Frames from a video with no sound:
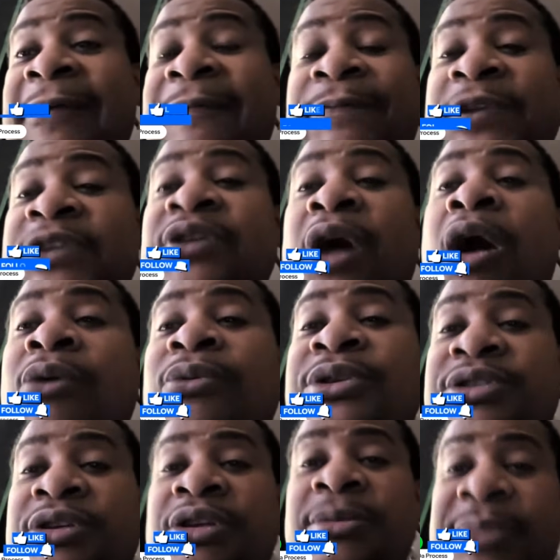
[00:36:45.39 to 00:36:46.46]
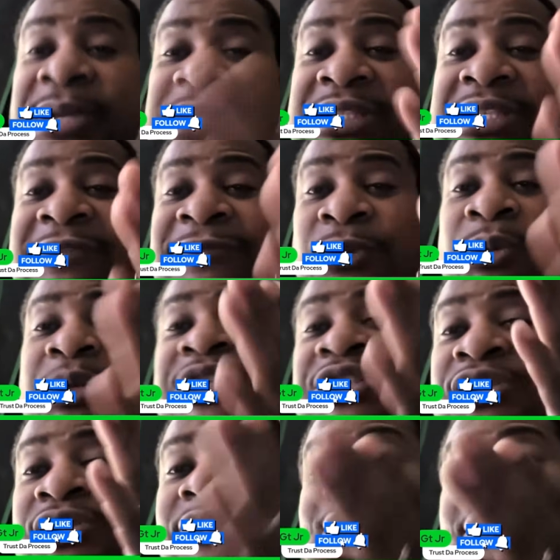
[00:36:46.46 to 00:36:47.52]
There's always going to be
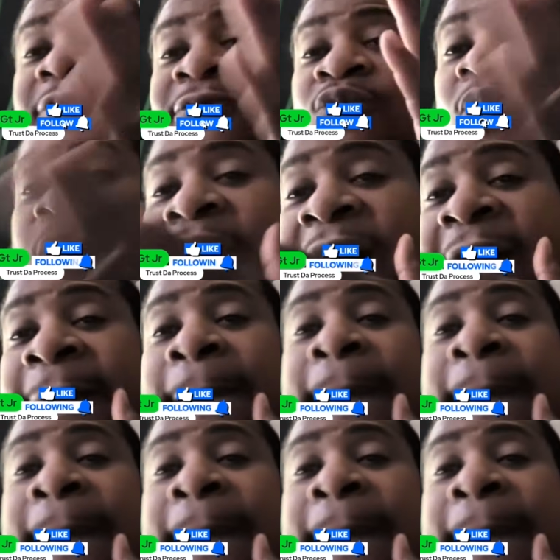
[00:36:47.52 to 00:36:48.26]
differentials of why